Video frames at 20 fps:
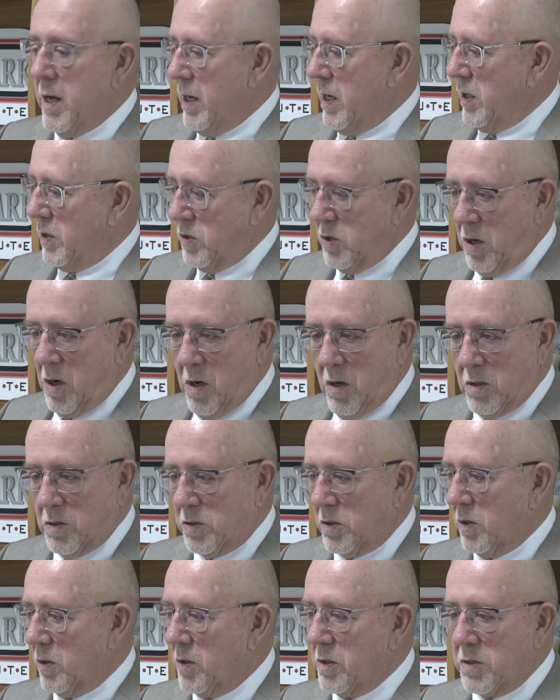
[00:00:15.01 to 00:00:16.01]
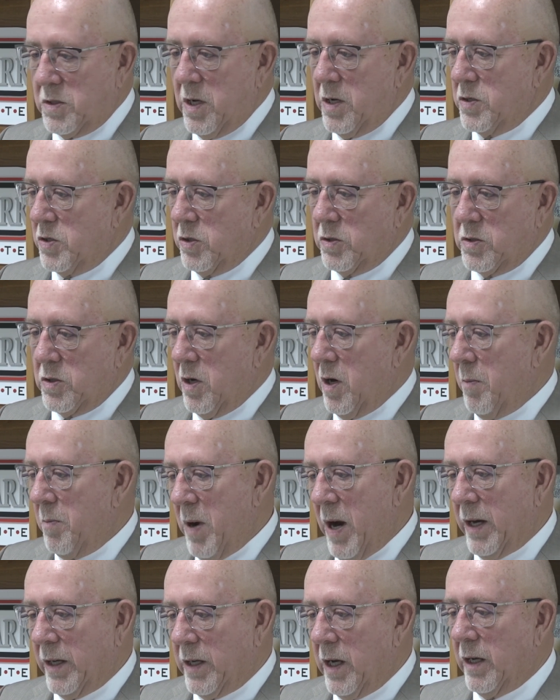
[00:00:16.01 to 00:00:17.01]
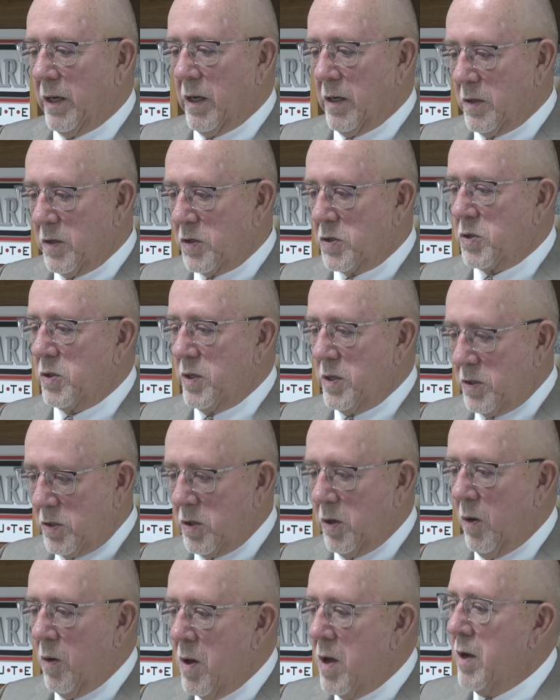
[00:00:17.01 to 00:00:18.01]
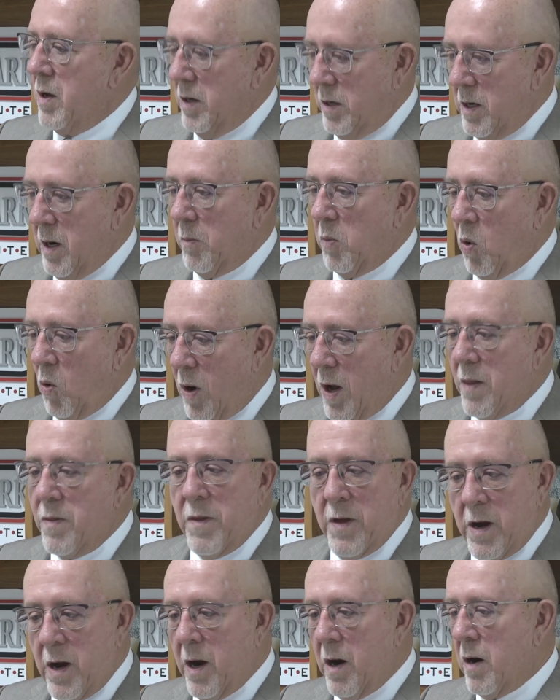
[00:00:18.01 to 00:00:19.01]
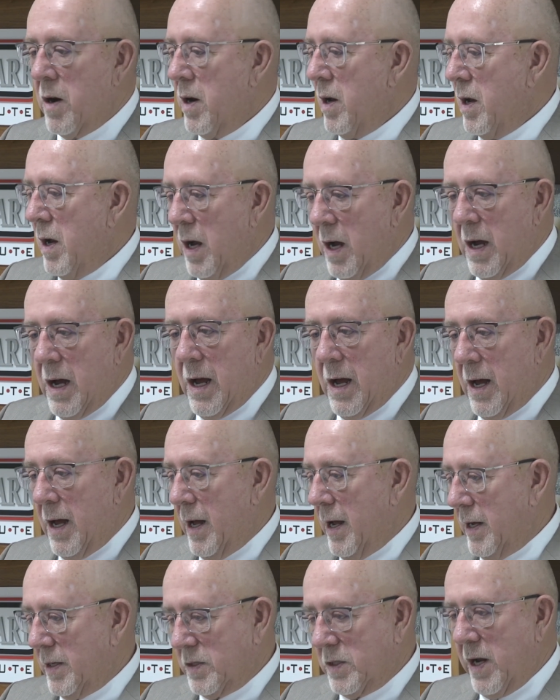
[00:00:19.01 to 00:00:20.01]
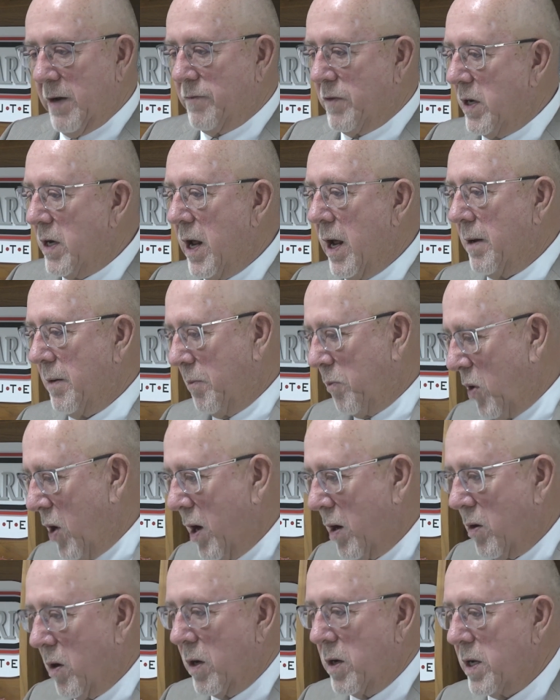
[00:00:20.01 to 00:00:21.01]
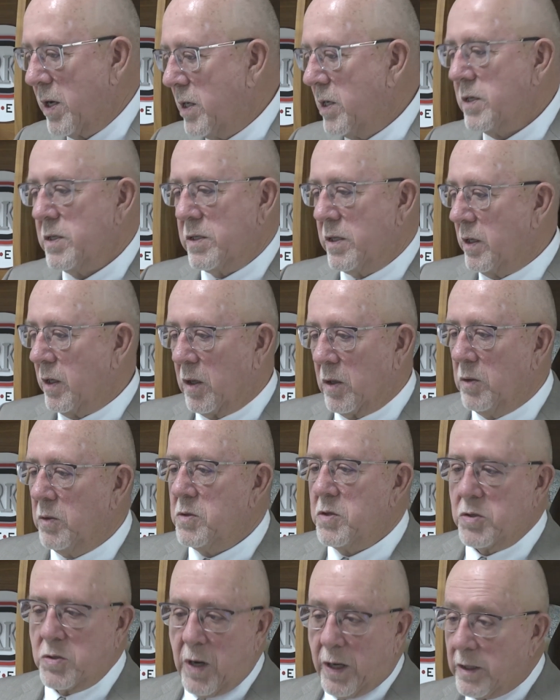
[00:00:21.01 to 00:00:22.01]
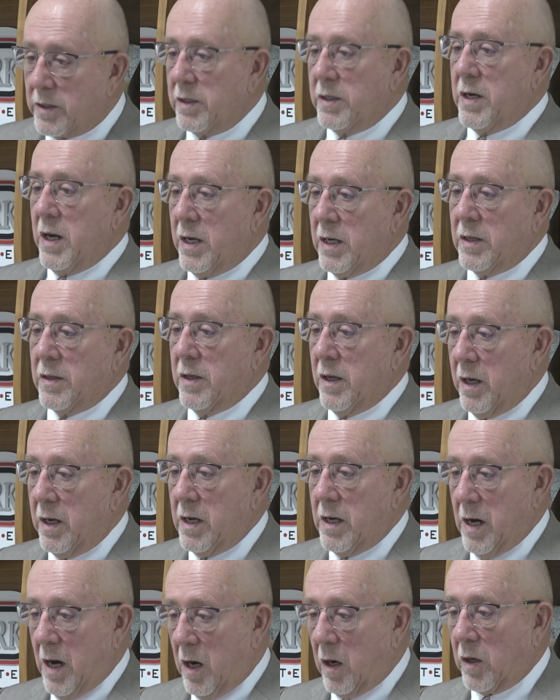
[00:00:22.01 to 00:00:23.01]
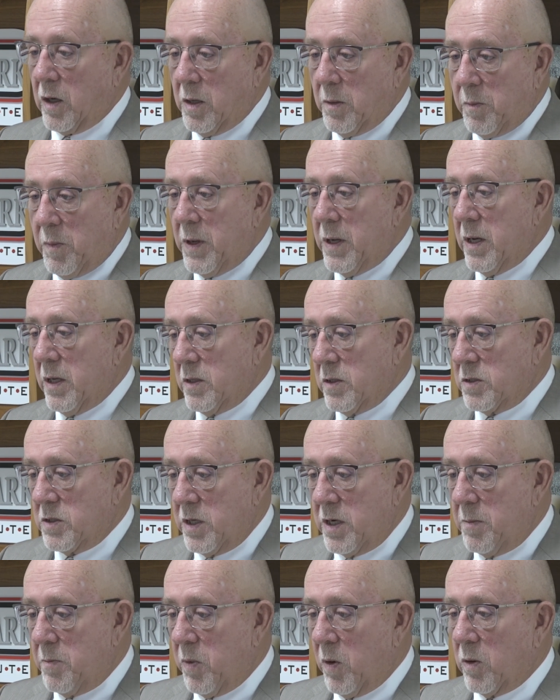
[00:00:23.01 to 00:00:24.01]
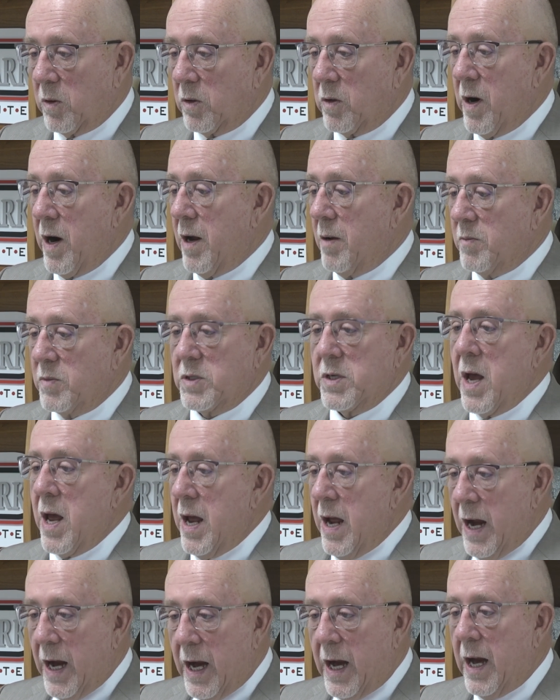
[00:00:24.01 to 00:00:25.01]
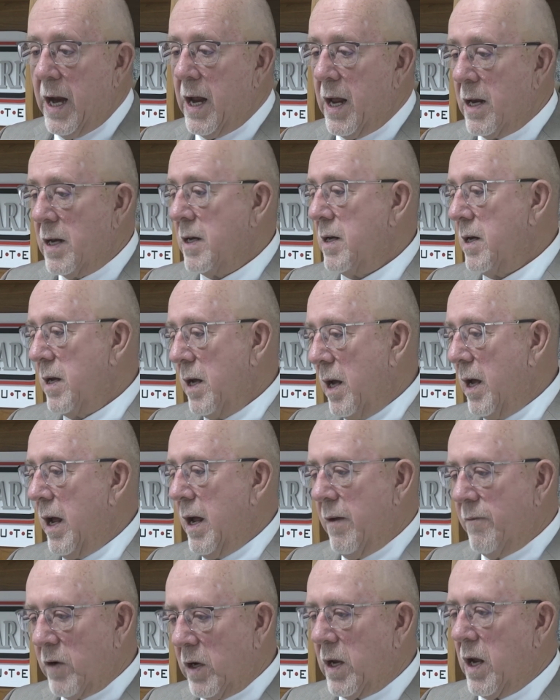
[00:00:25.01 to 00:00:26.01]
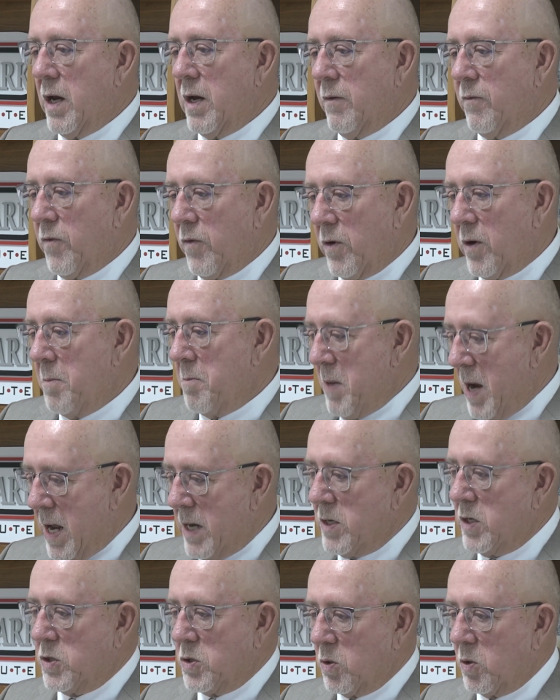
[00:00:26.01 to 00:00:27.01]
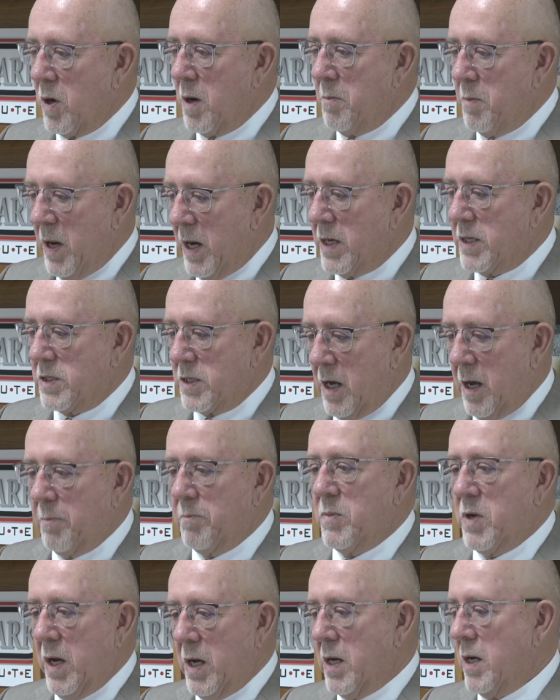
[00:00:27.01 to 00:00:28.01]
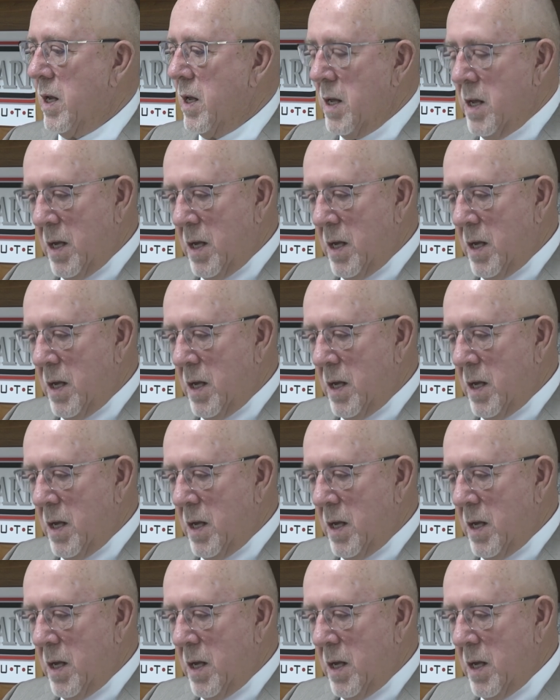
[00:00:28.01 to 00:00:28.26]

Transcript: It's also essential to our banking industry. So number one there, safety net priorities include strengthening the ARC and PLC programs and advocating for a mandatory base update.